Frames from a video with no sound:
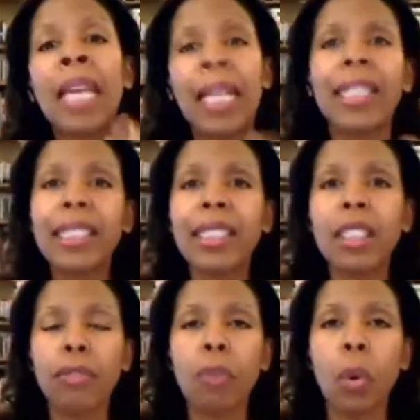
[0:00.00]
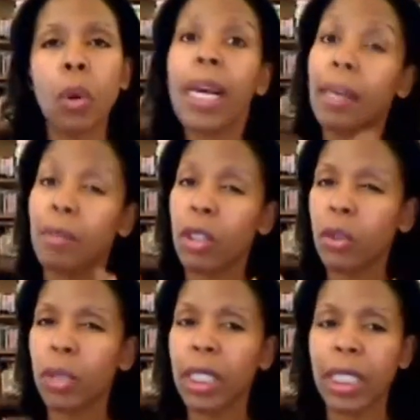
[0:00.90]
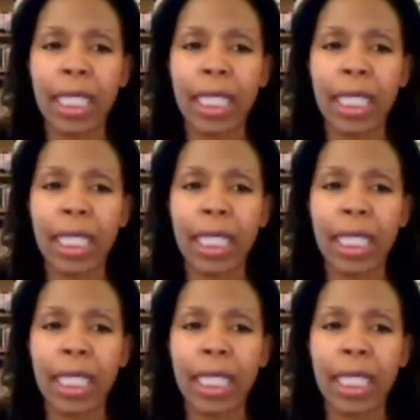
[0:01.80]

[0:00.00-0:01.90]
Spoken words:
Lesson 4, and I'm going to read it